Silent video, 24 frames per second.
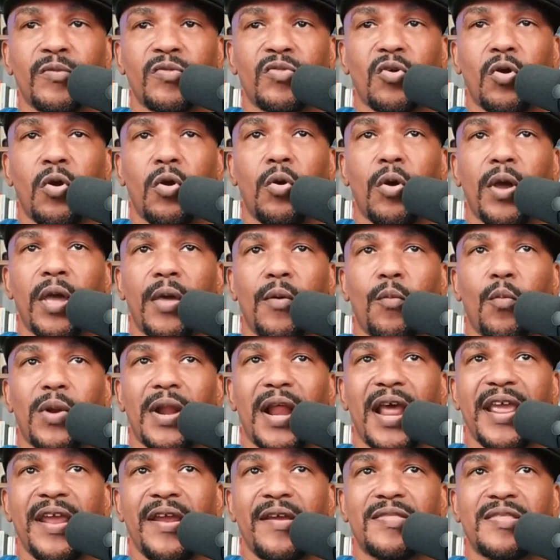so
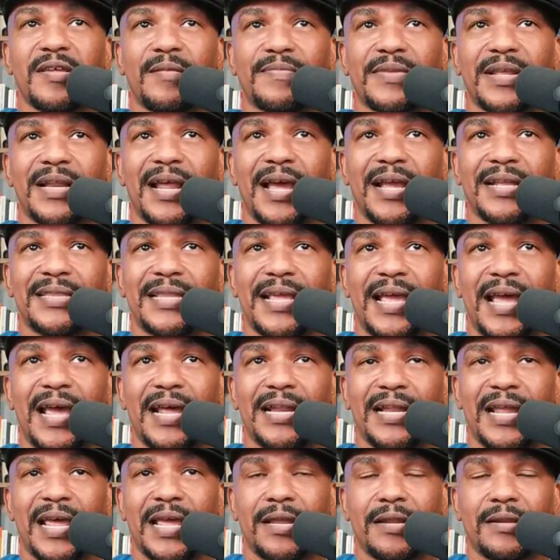when I hear something like
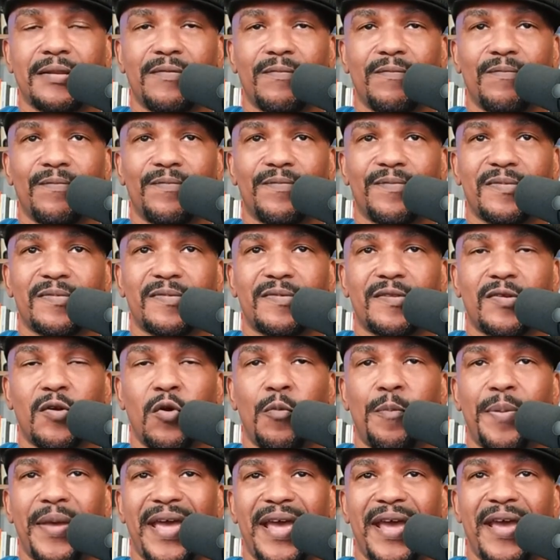that, like
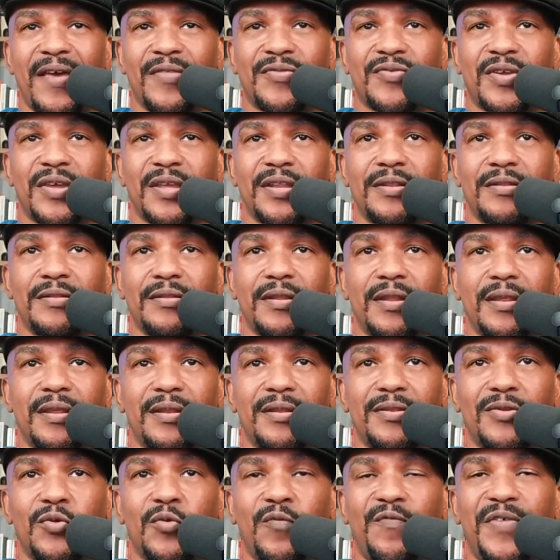Topaz can
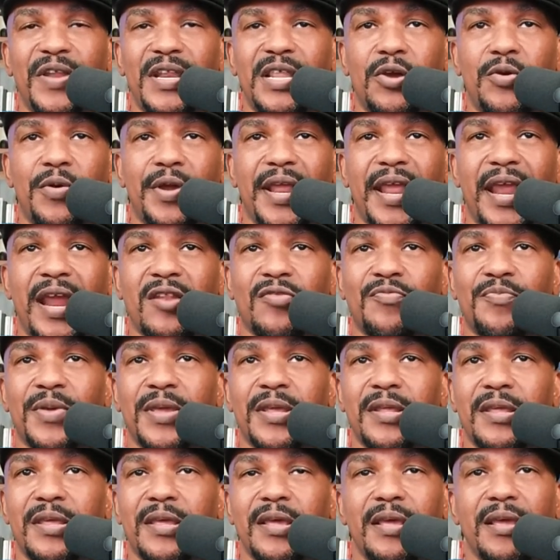do video
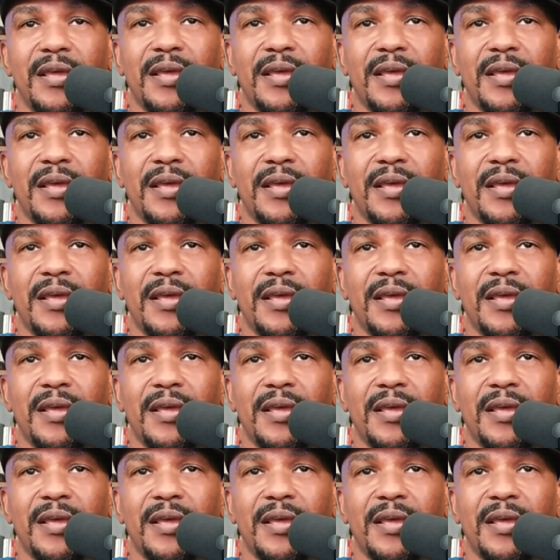enhancement,